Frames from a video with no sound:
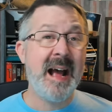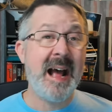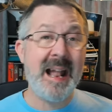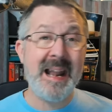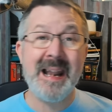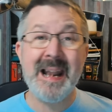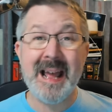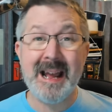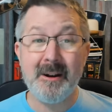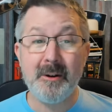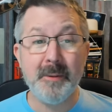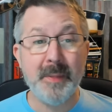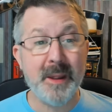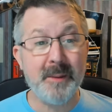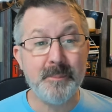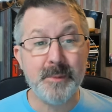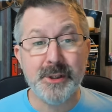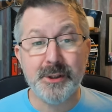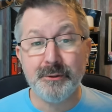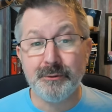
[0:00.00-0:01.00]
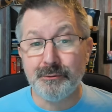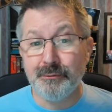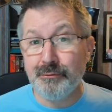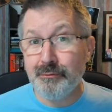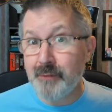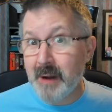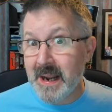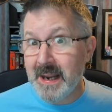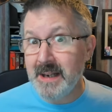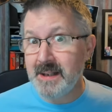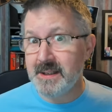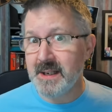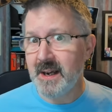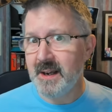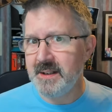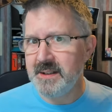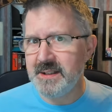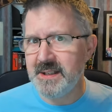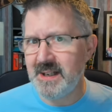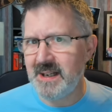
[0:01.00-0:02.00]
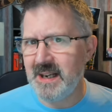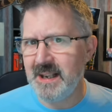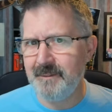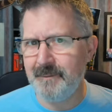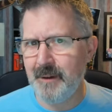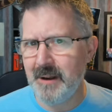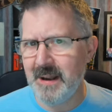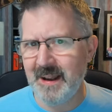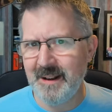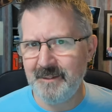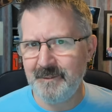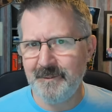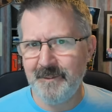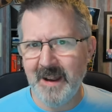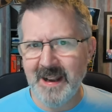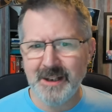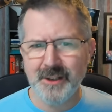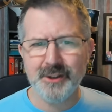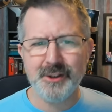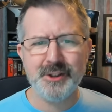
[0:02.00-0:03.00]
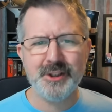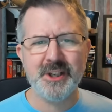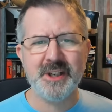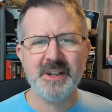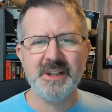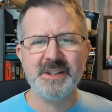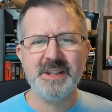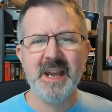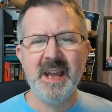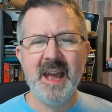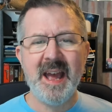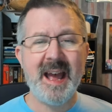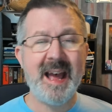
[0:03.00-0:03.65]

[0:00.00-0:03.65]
allow them to create and deliver adventures